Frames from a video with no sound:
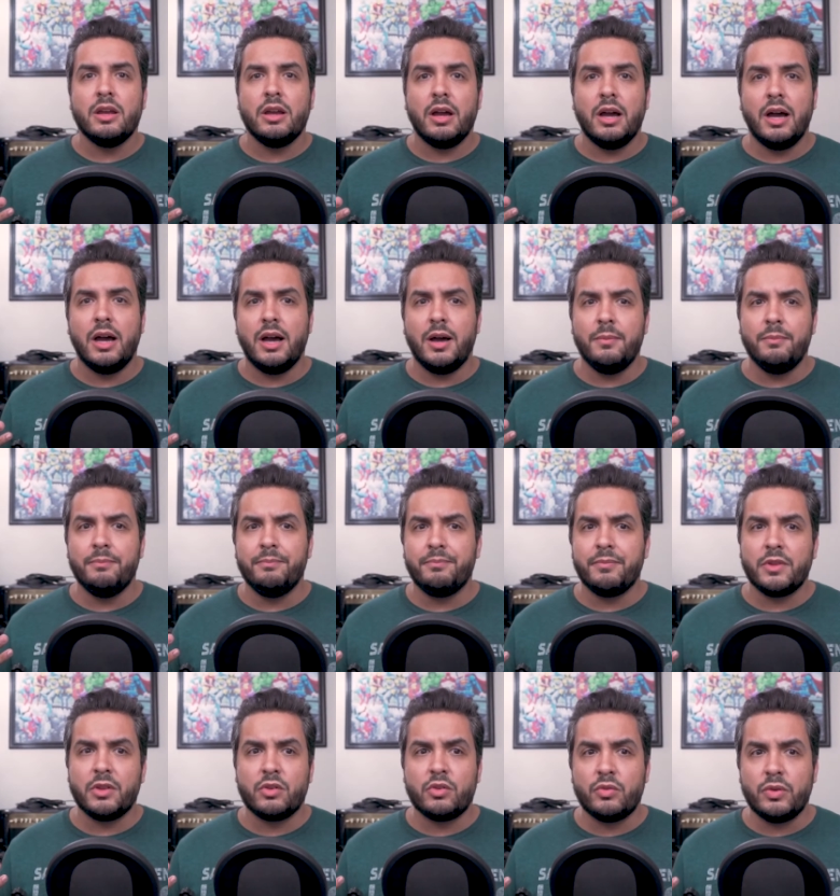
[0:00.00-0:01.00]
um,
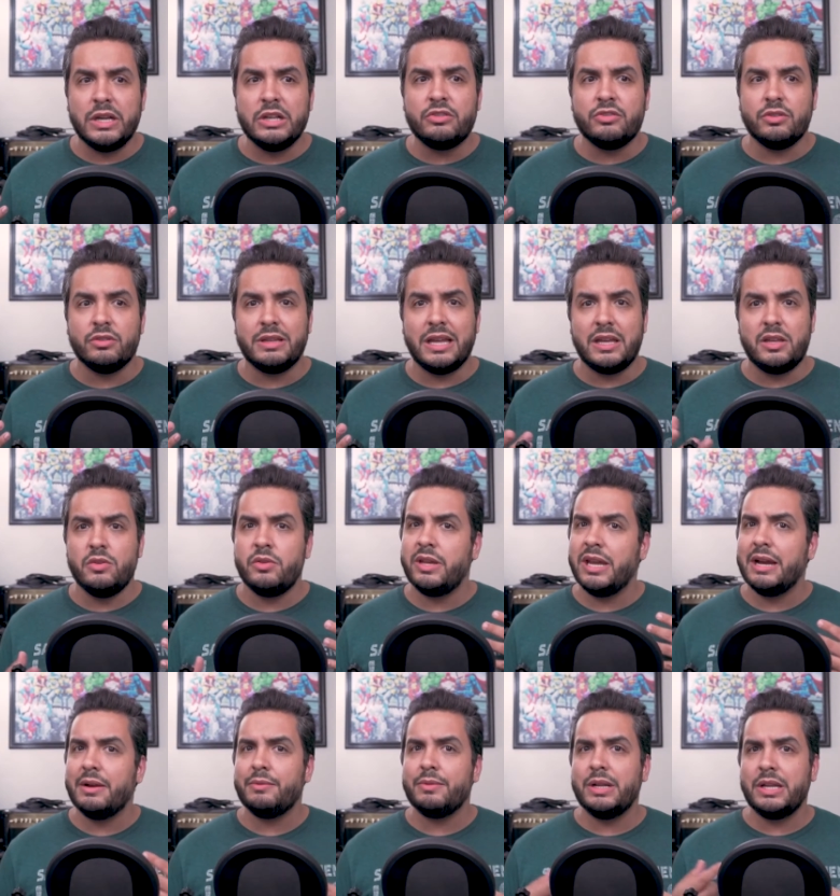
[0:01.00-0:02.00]
creature that you
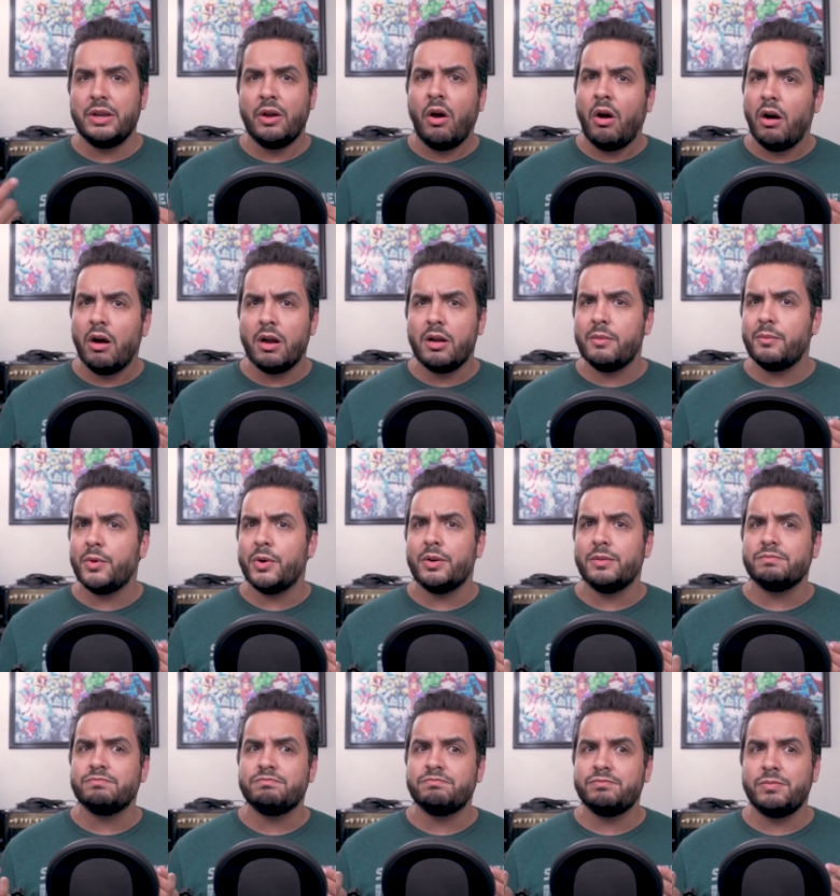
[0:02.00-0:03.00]
can't really harm
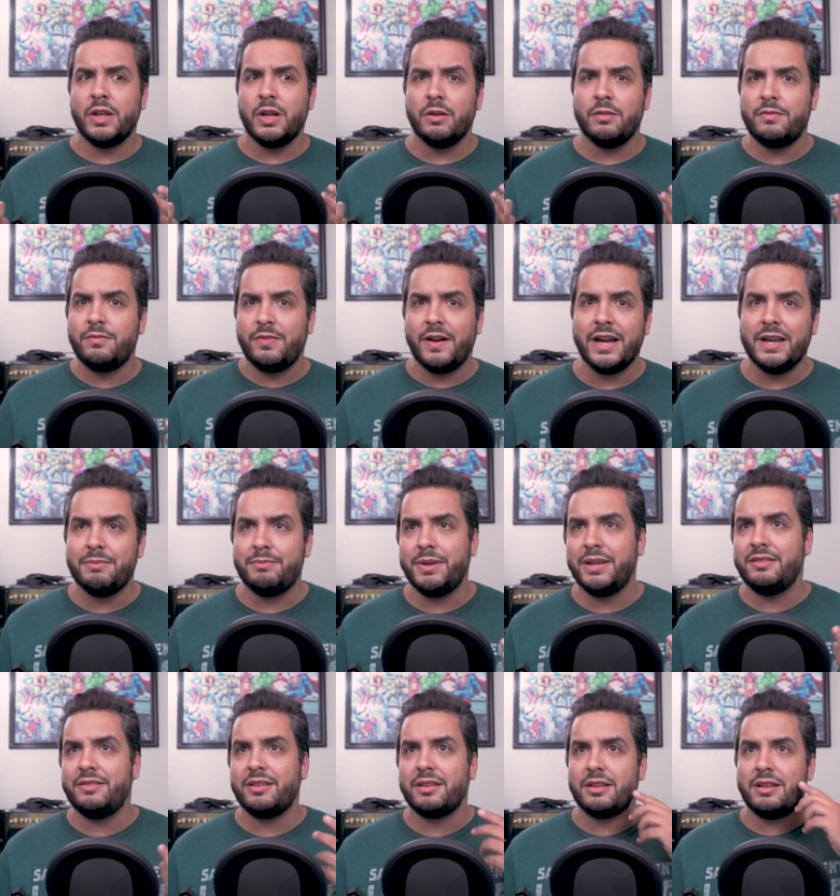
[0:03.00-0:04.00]
or you know fight
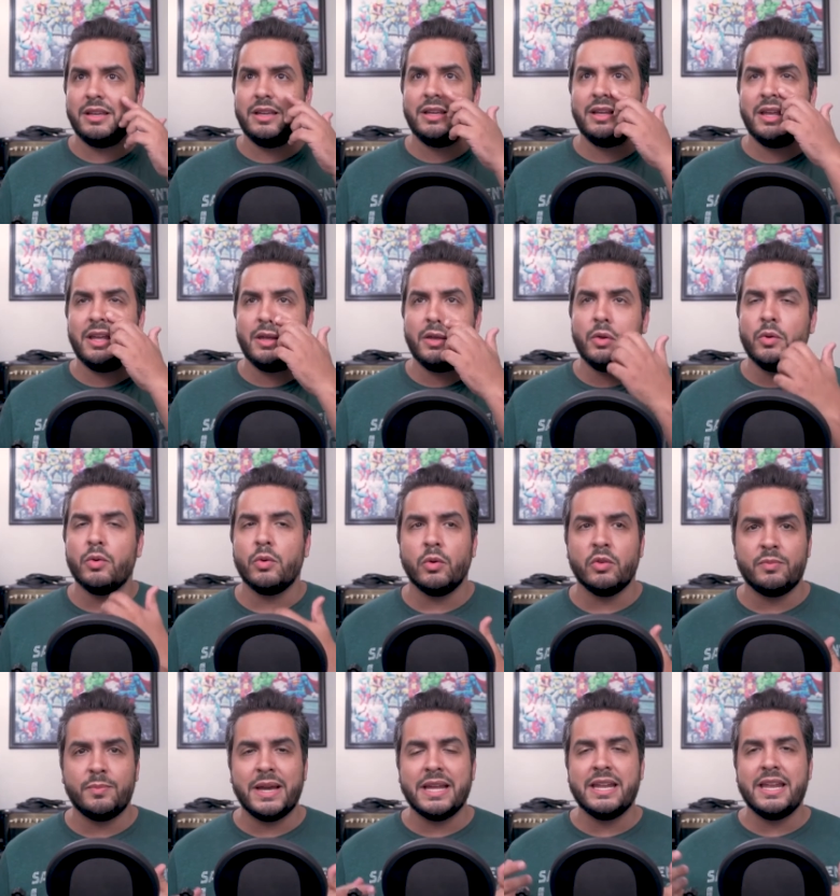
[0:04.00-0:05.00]
basically who
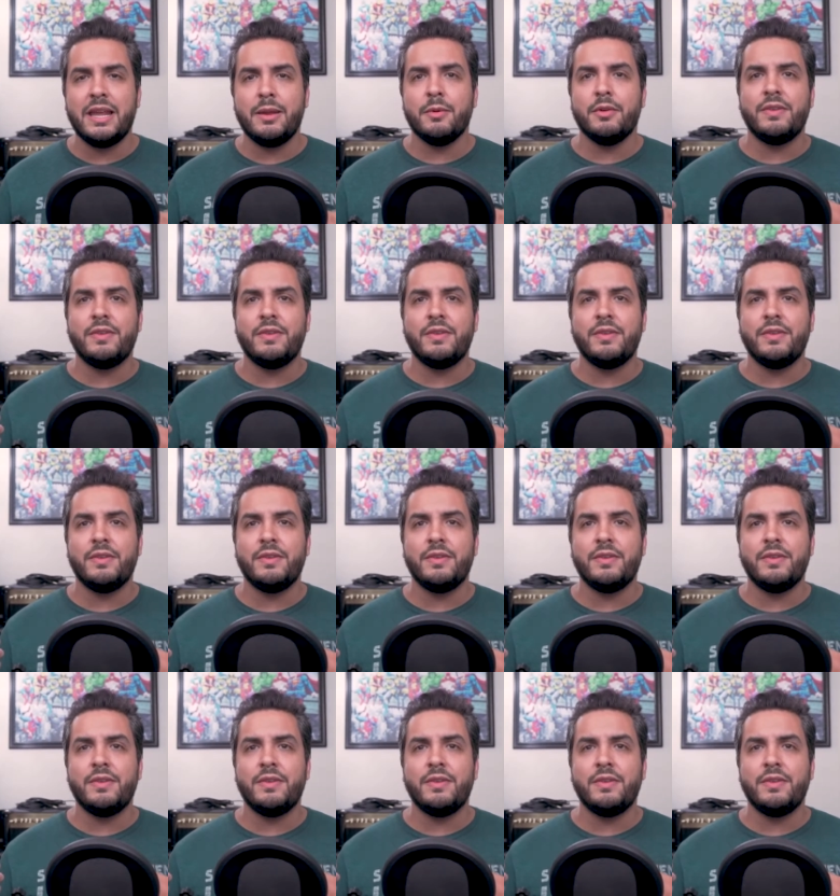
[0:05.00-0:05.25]
goes by the name